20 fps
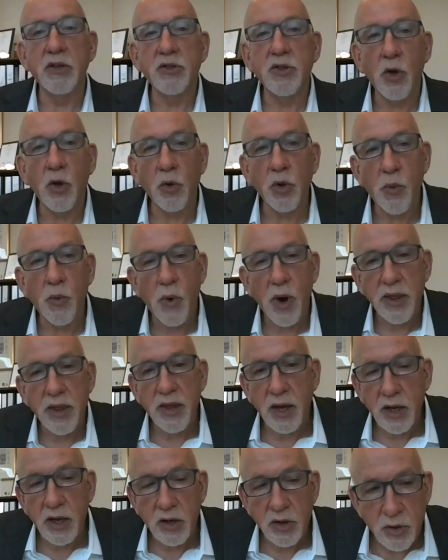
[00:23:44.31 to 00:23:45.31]
The only way they
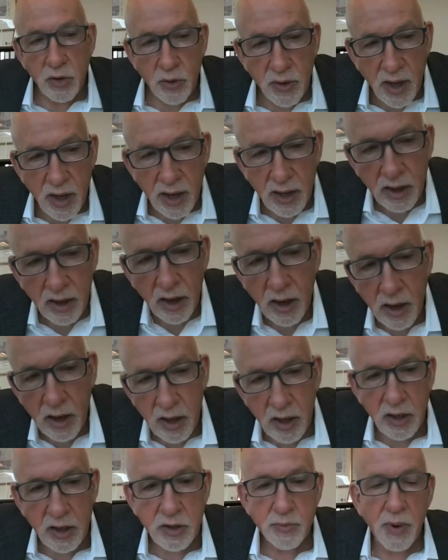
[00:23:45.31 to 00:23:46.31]
can do that
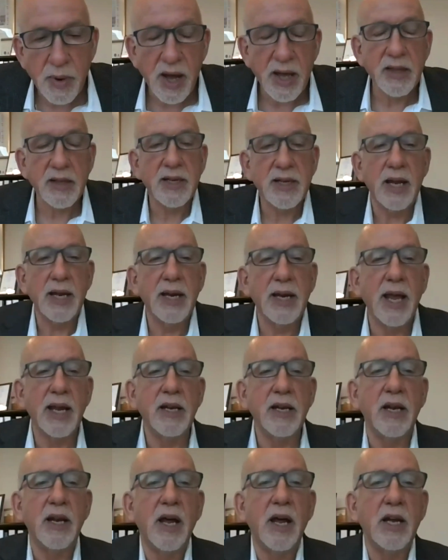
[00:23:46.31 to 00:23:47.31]
is by the
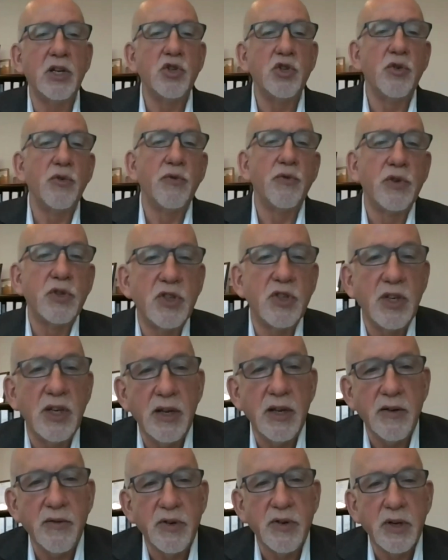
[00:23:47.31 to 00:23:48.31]
1099s you've
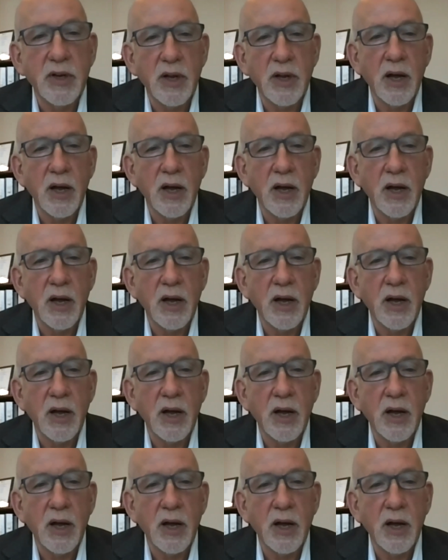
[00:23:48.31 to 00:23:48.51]
received